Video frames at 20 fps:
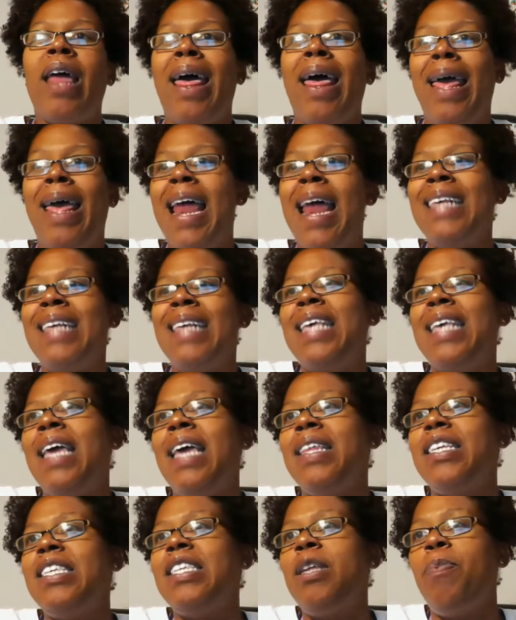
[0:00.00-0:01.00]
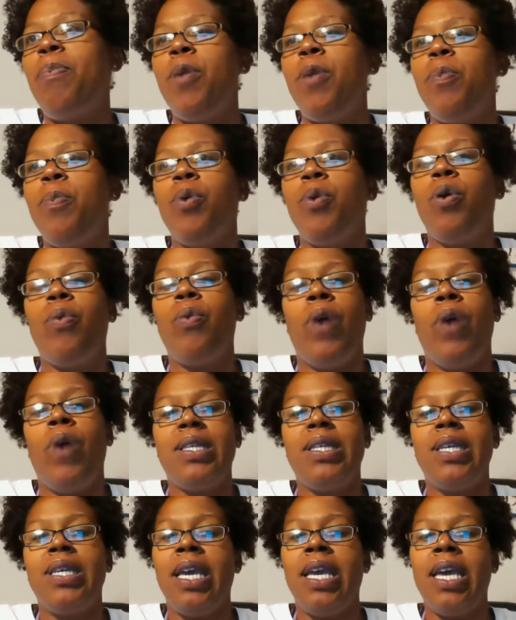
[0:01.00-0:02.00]
I say this to people once
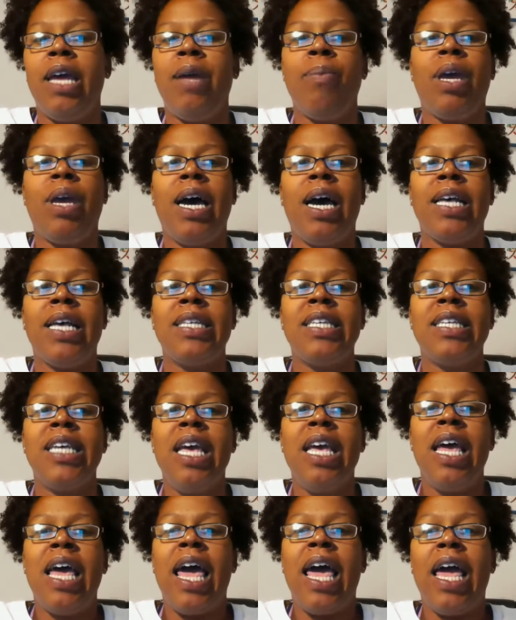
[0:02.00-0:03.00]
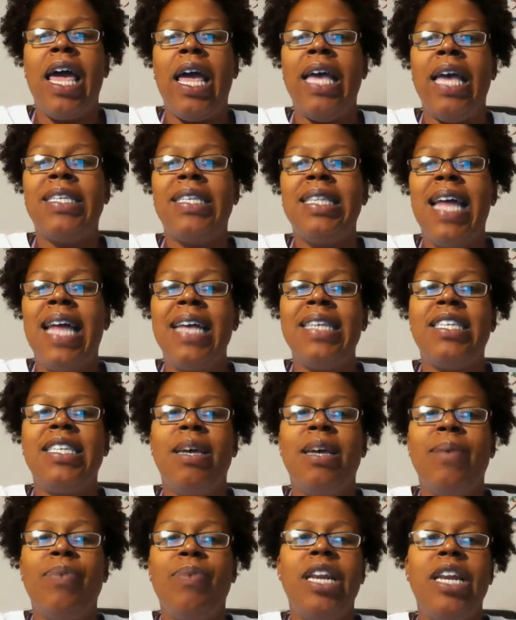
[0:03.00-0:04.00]
again because it's not
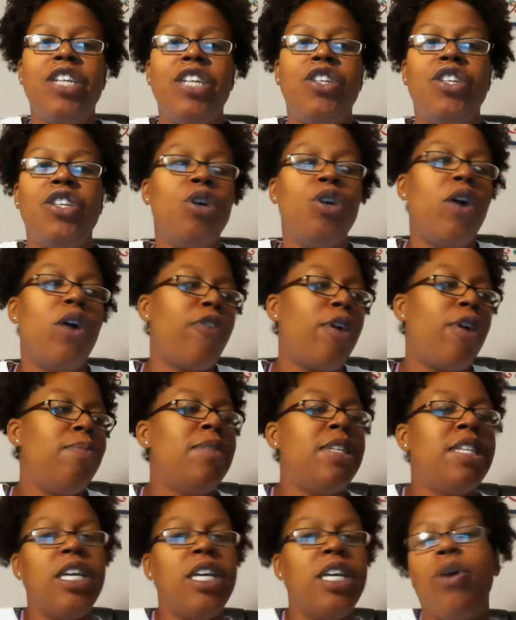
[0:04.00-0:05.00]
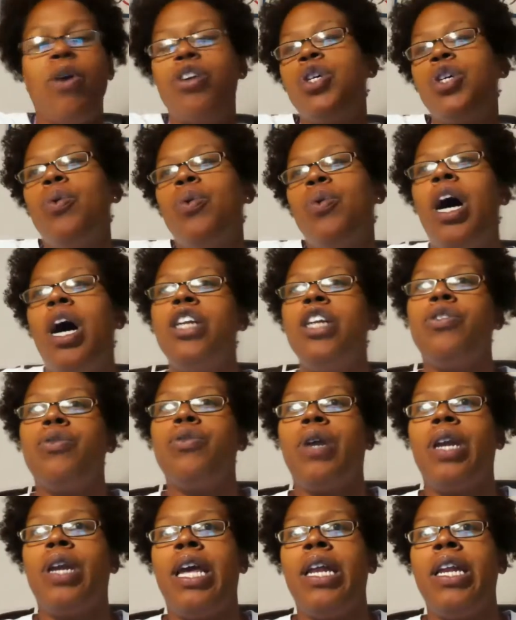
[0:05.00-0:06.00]
something that you go from 0 to
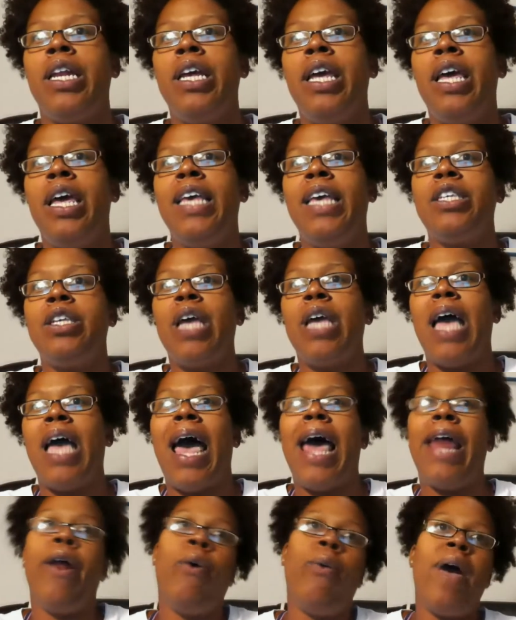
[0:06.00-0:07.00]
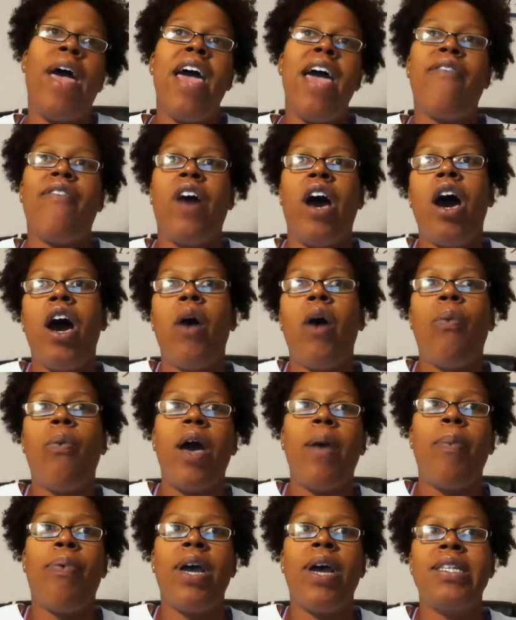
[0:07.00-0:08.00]
100 in. I don't have a
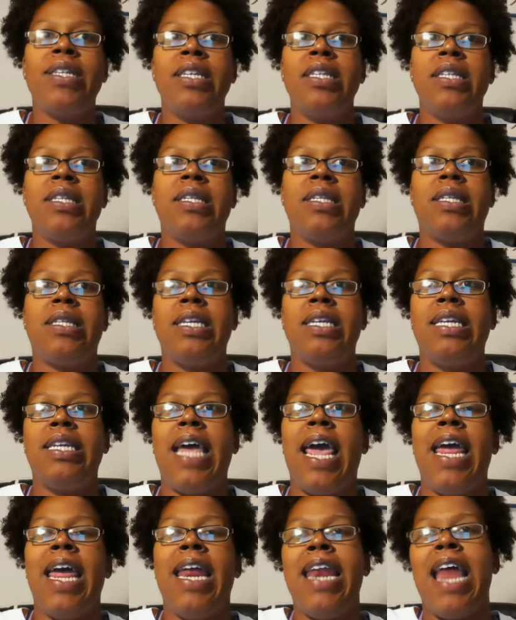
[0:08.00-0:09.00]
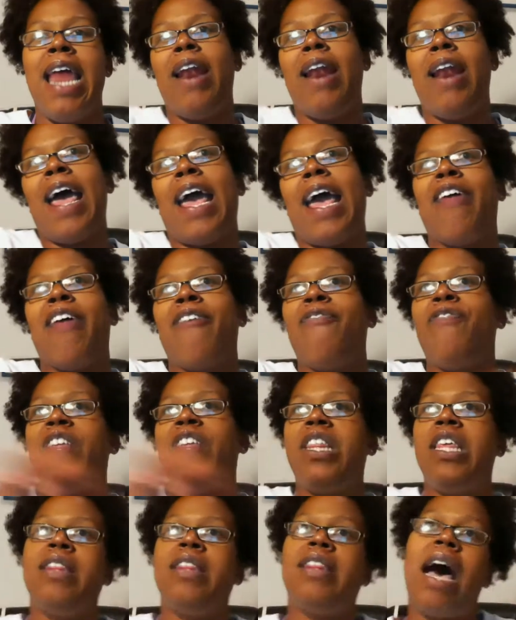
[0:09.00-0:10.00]
web presence today and now I got a
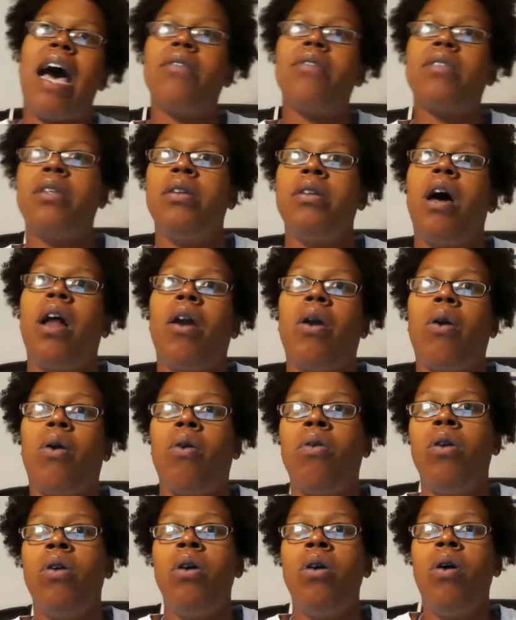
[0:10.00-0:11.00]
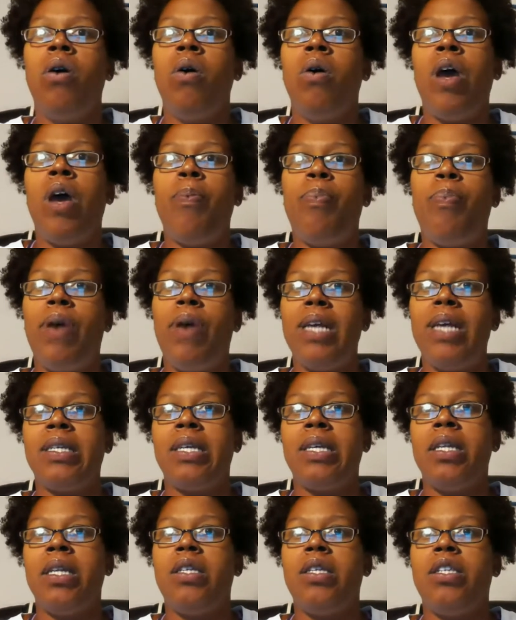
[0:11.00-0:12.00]
$50,000 web
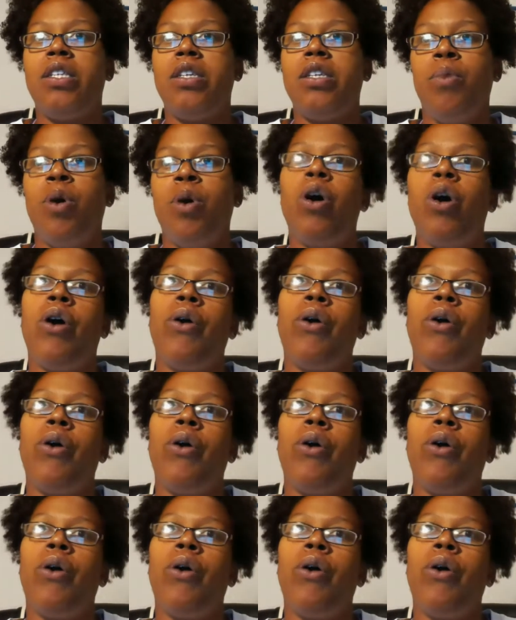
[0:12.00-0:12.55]
presence tomorrow.